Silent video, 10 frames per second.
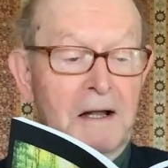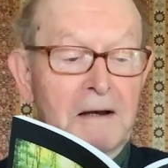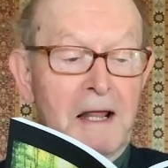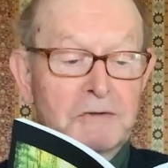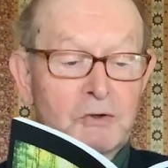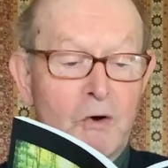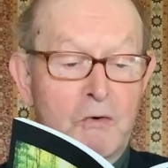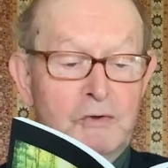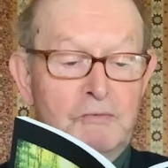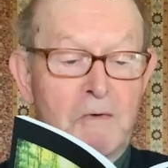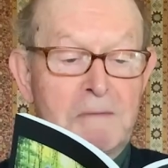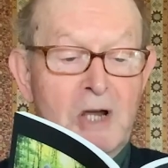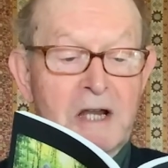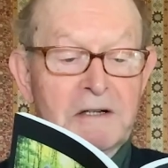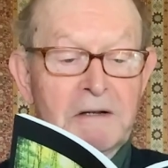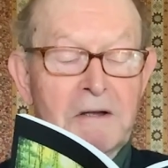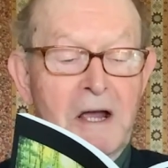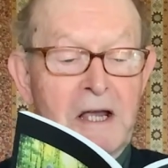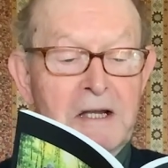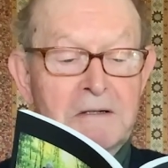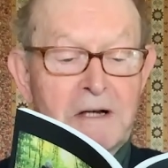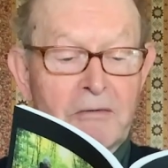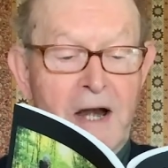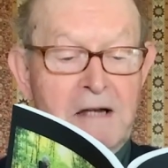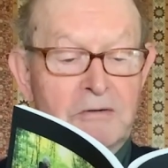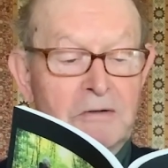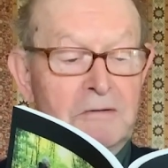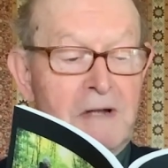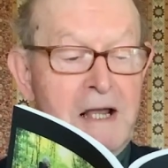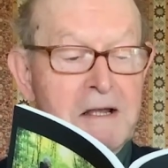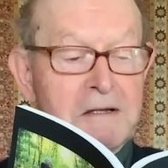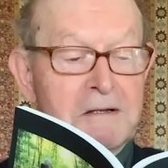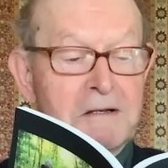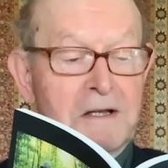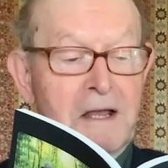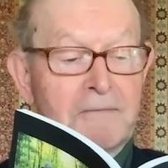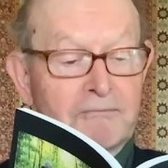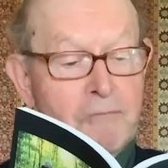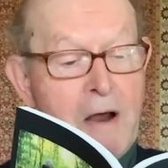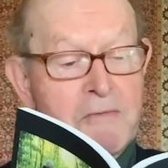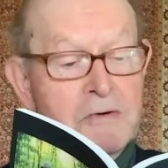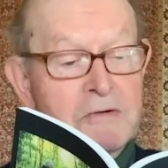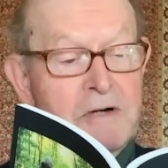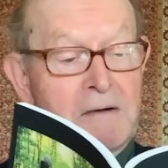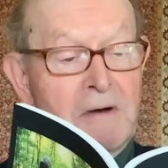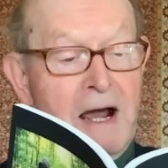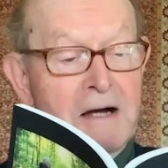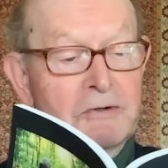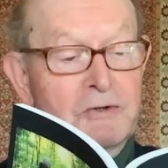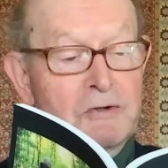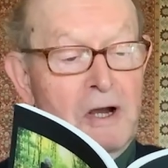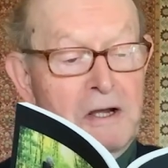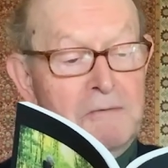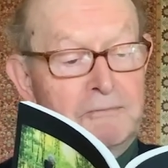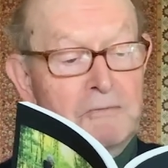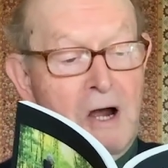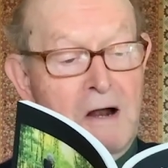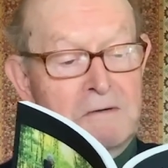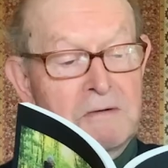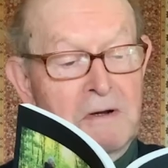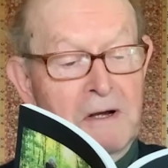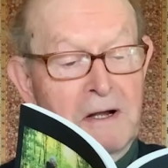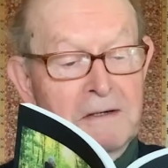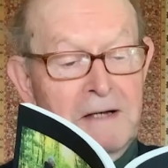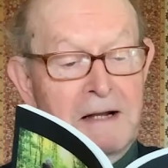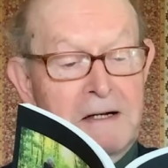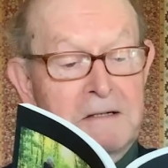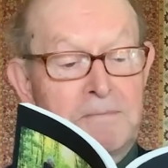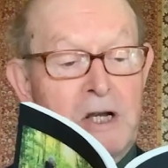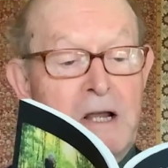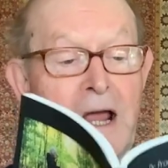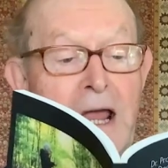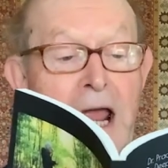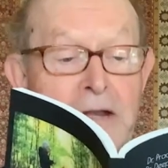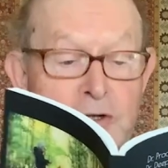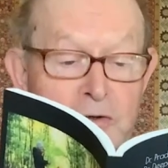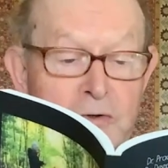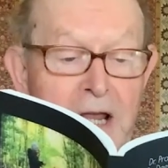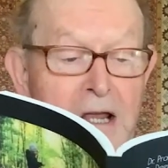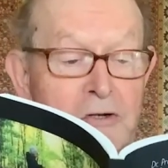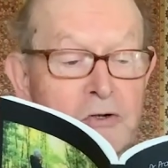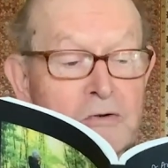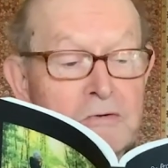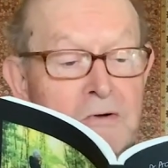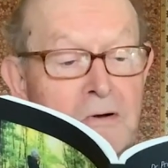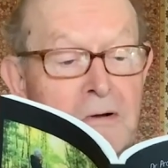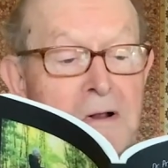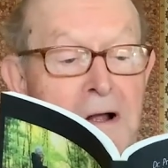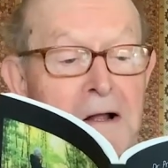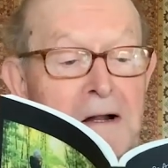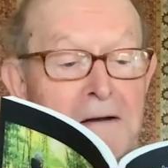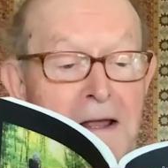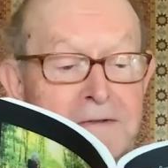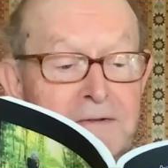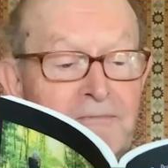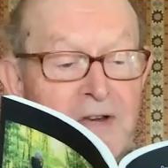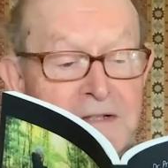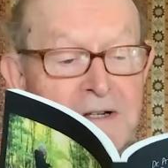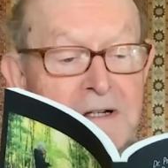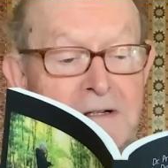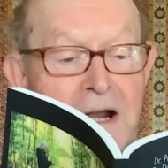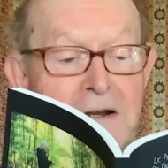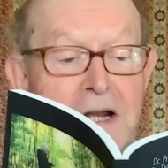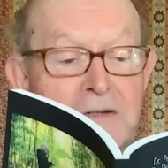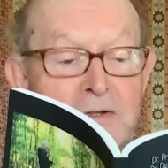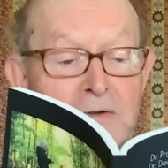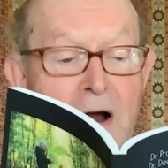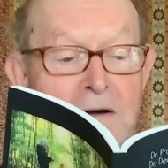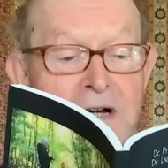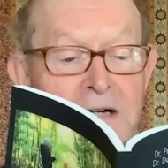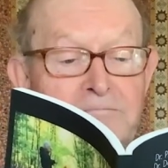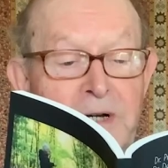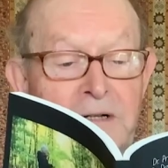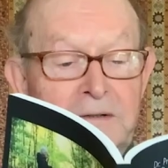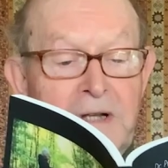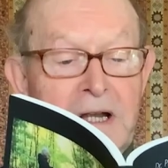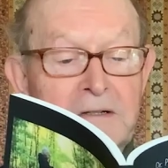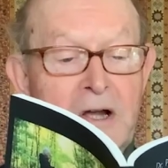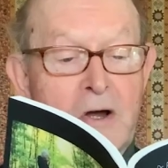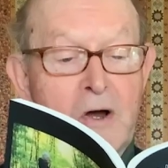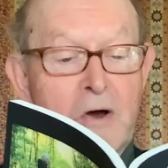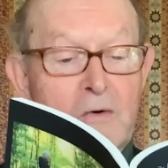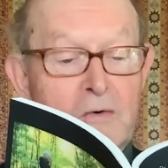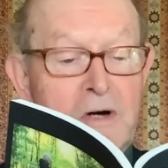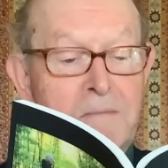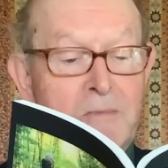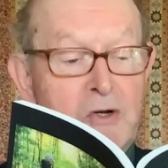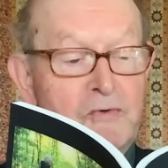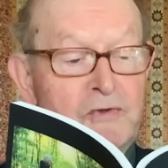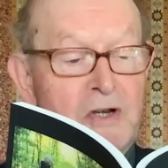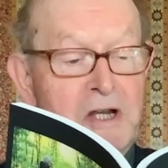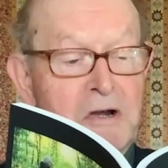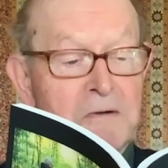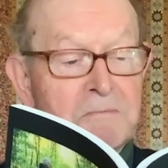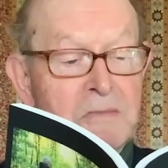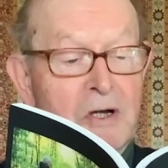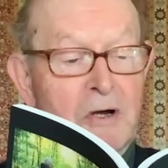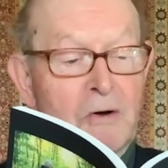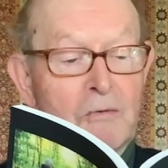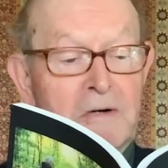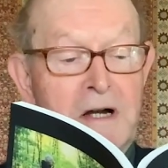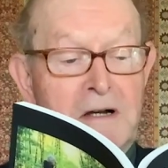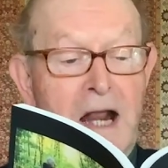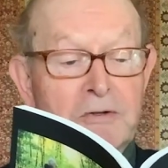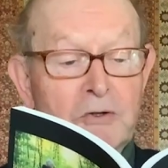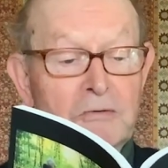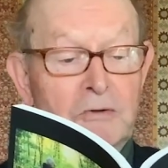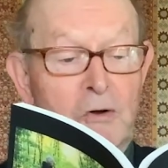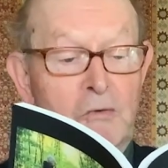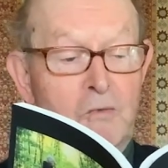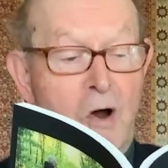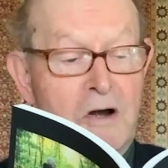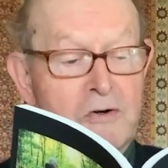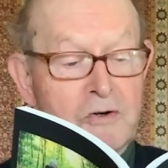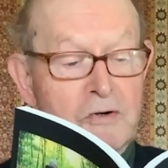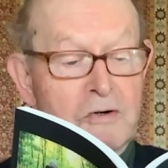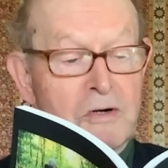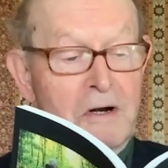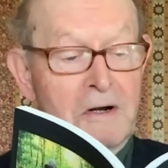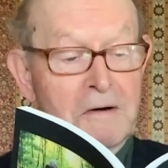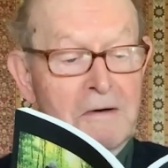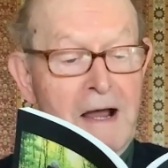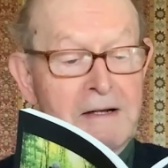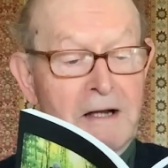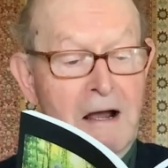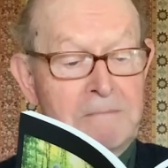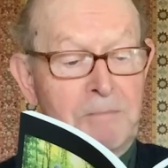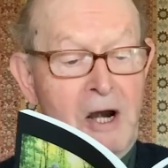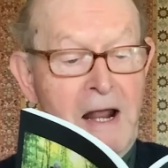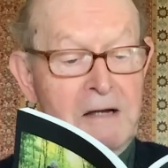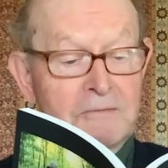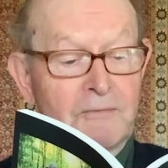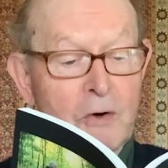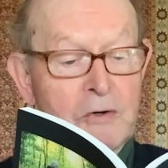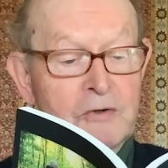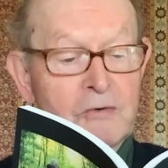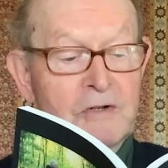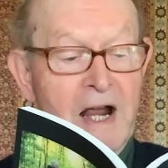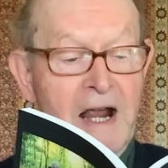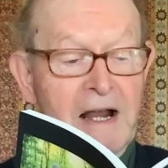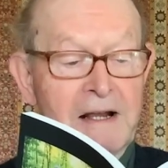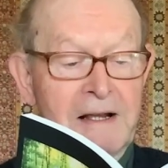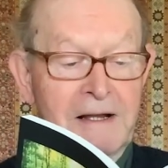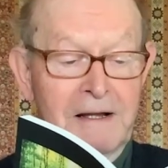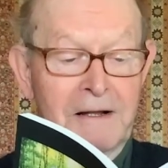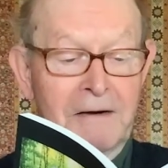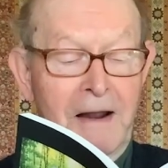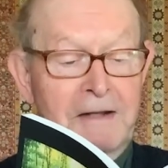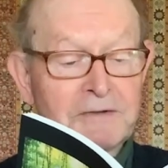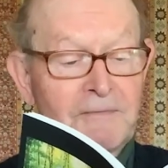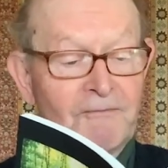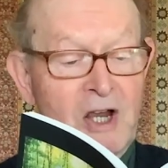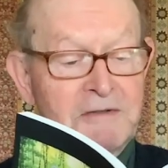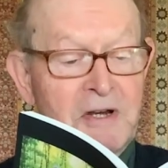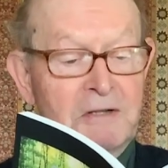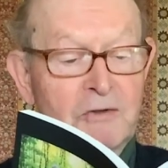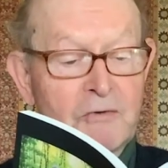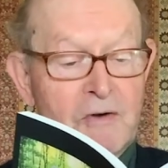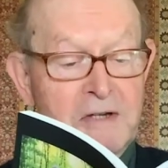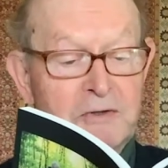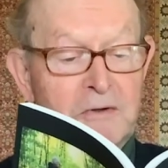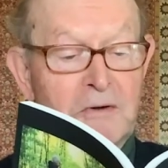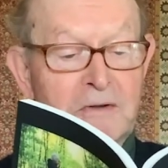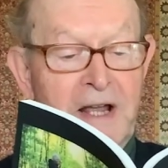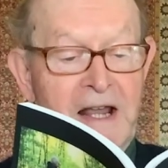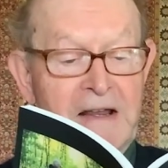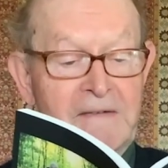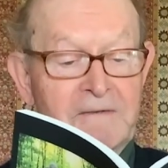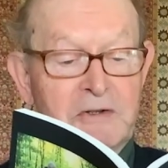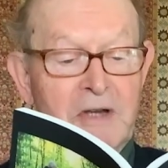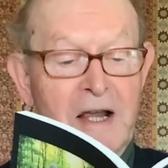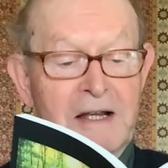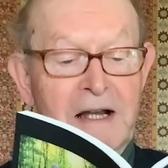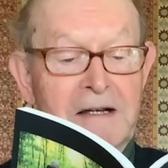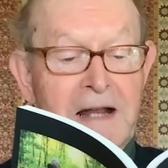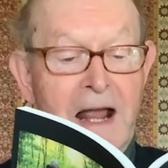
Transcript: Let's go swimming in Crater Lake, if weather allows. If not, let it be educational. Let's visit a historic building or a museum or a natural wonder like I planned for today. Let's visit crystal caves in